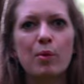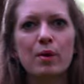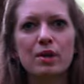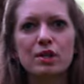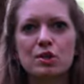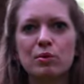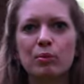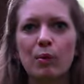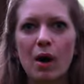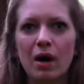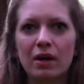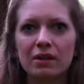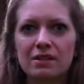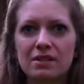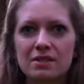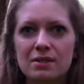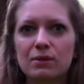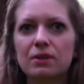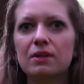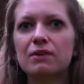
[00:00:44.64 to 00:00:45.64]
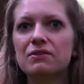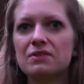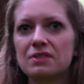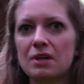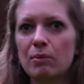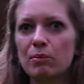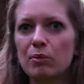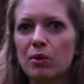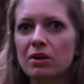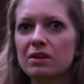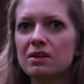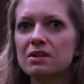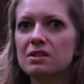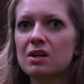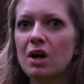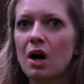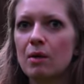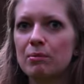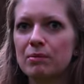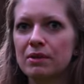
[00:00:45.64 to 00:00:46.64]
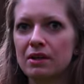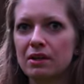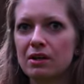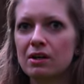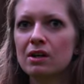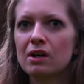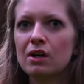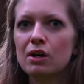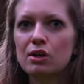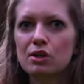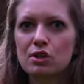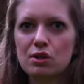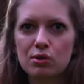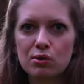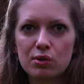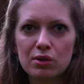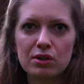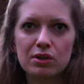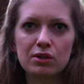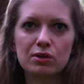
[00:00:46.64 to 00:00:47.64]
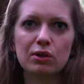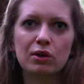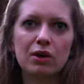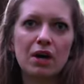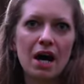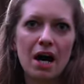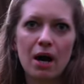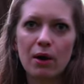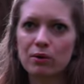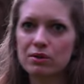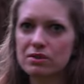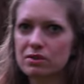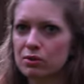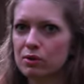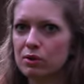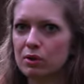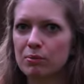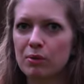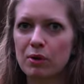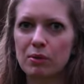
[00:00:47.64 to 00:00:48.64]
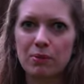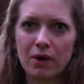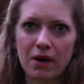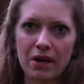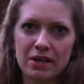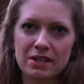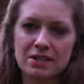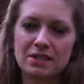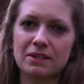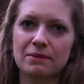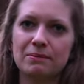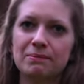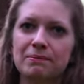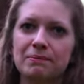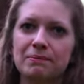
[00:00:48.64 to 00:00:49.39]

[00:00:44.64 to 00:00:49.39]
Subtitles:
which warns you if someone is coming to your house, to your property.